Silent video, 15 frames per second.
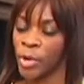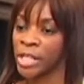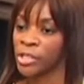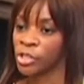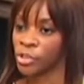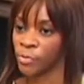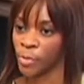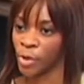
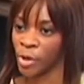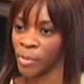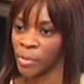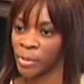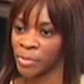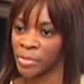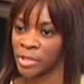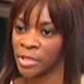range of
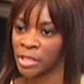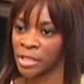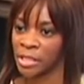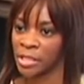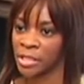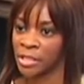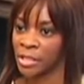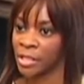problems
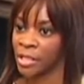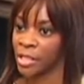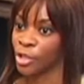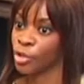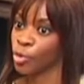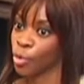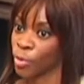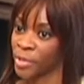is
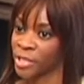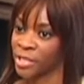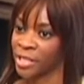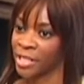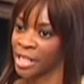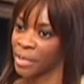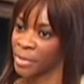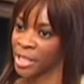enormous
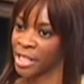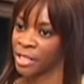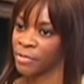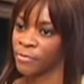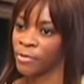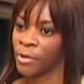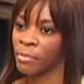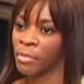that
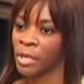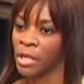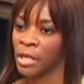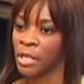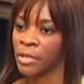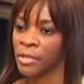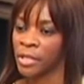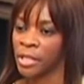emanate from
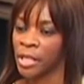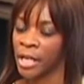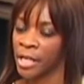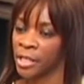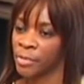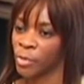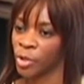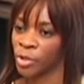the
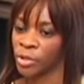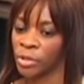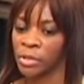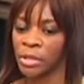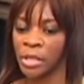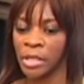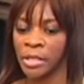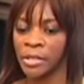aid
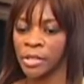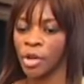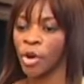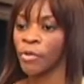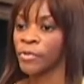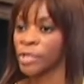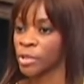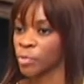model. The
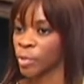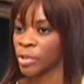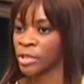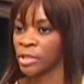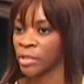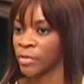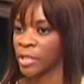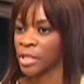obvious
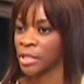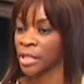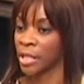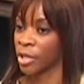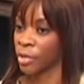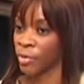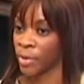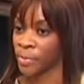ones are things
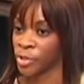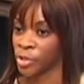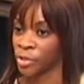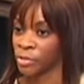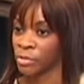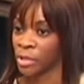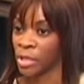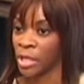like
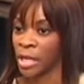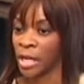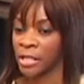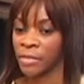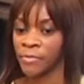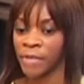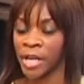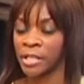corruption
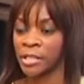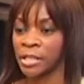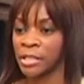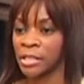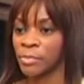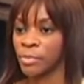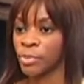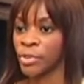and the fact
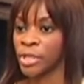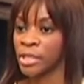that it